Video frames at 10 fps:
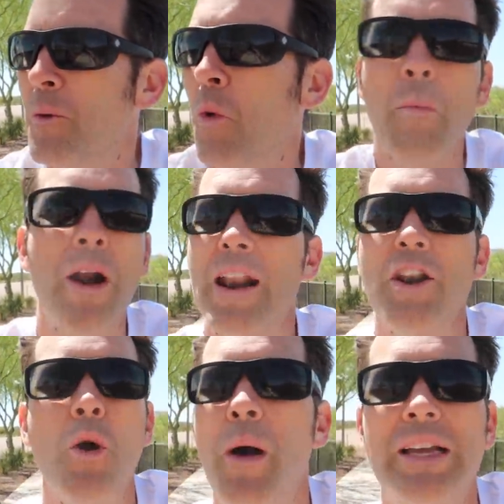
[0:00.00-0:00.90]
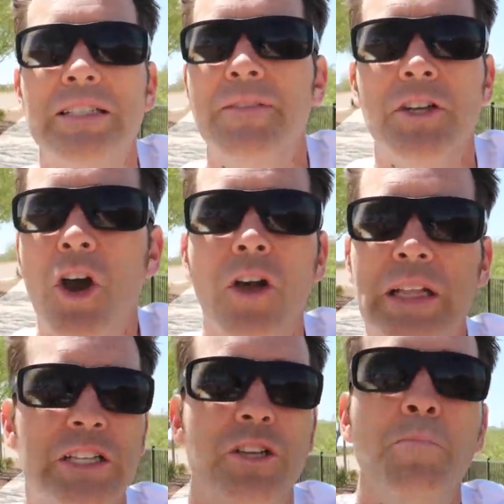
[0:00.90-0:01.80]
Walmart had no bikes left at all,
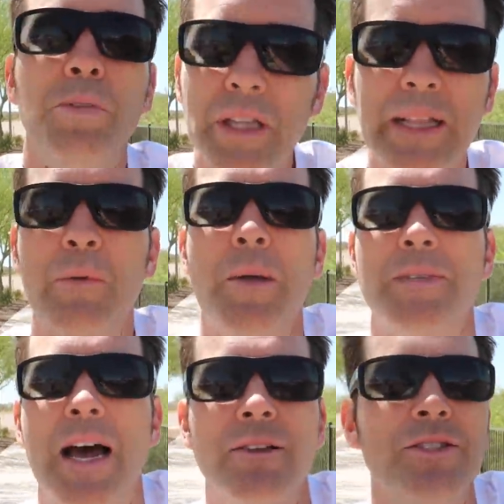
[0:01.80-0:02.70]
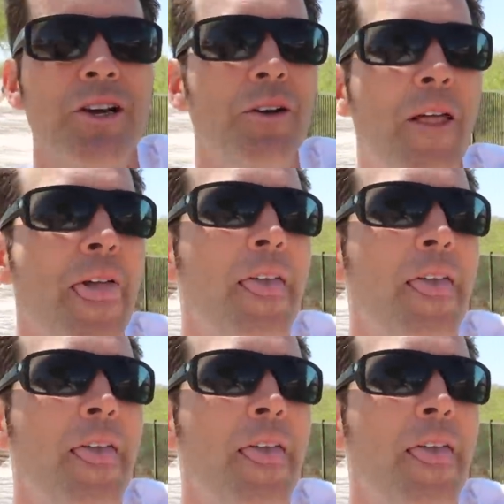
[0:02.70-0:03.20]
like just completely wiped out. So